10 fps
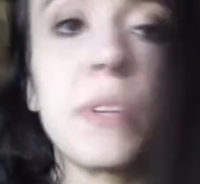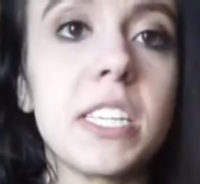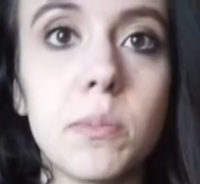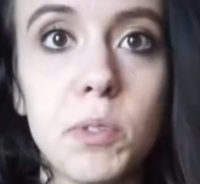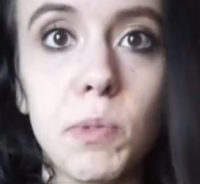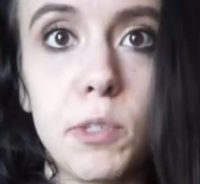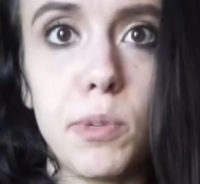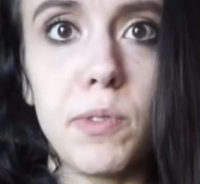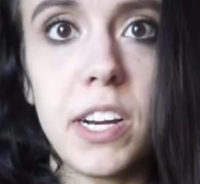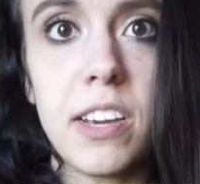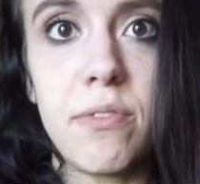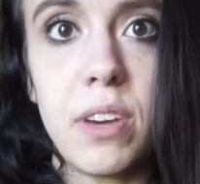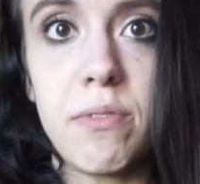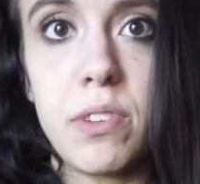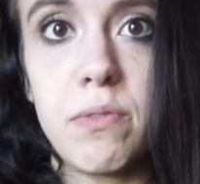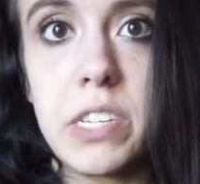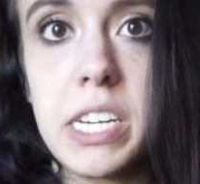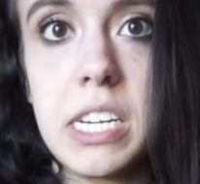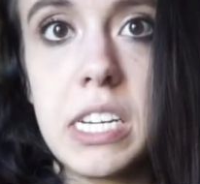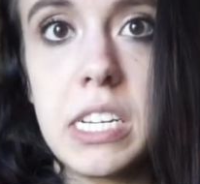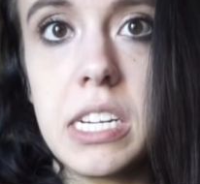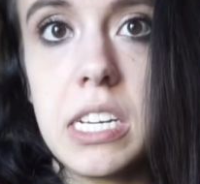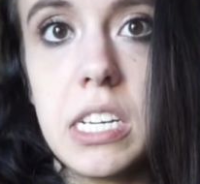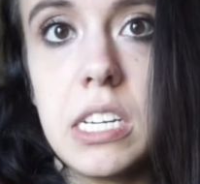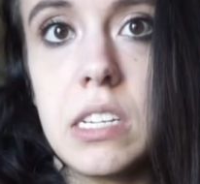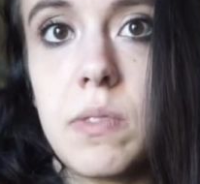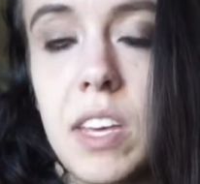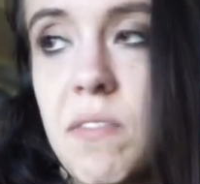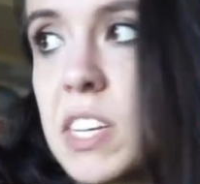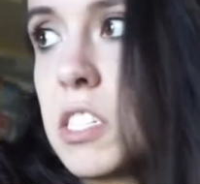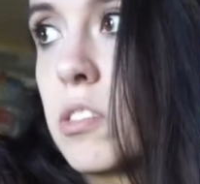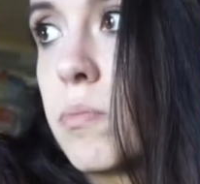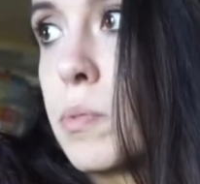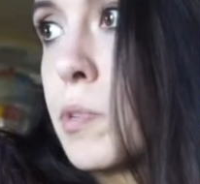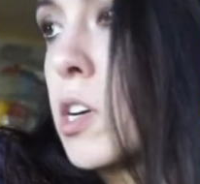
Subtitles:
because I'm supposed to be ready at 5:15, I'm giving it some from